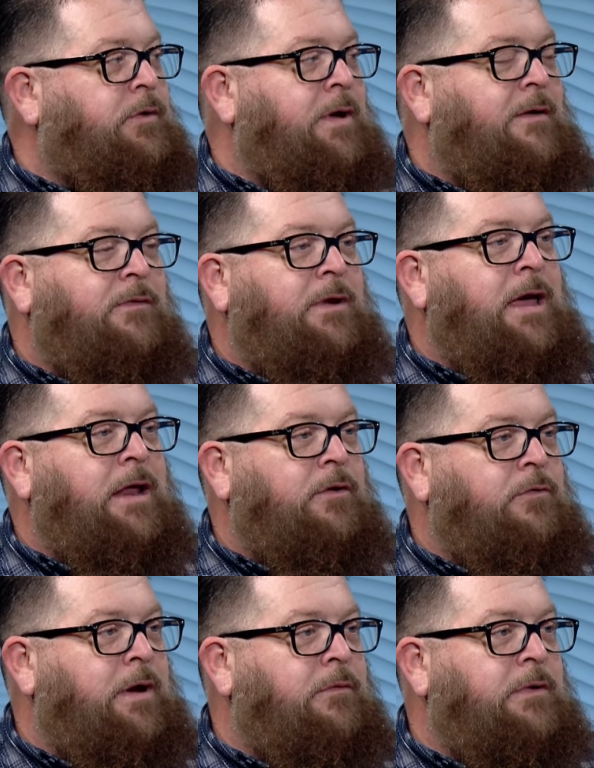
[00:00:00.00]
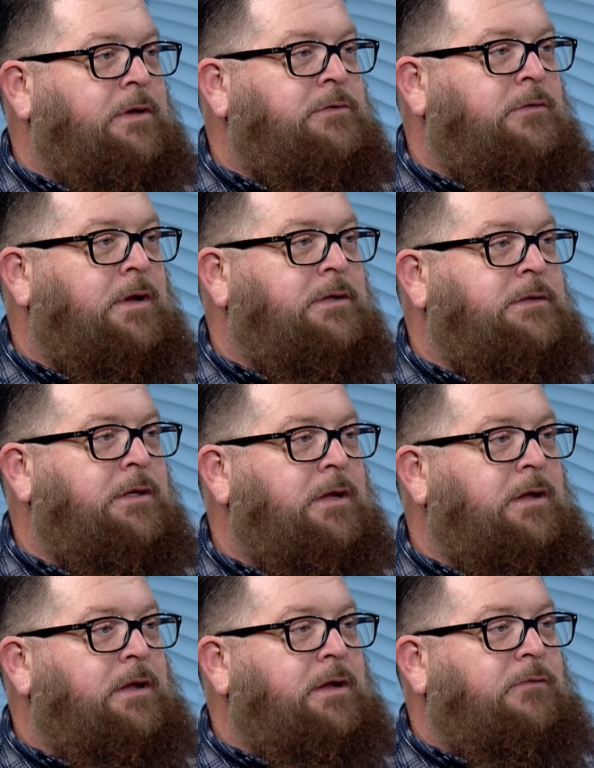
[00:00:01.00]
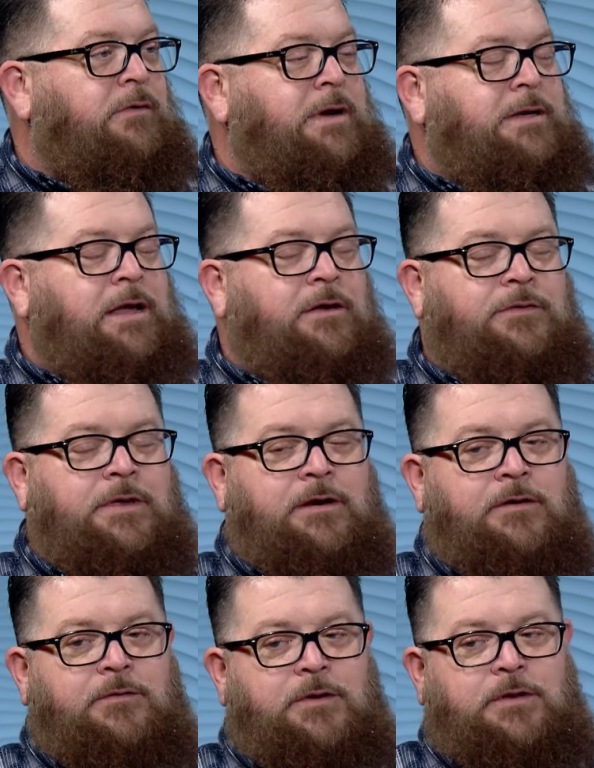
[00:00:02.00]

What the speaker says: You have a lot of great restaurants right down there.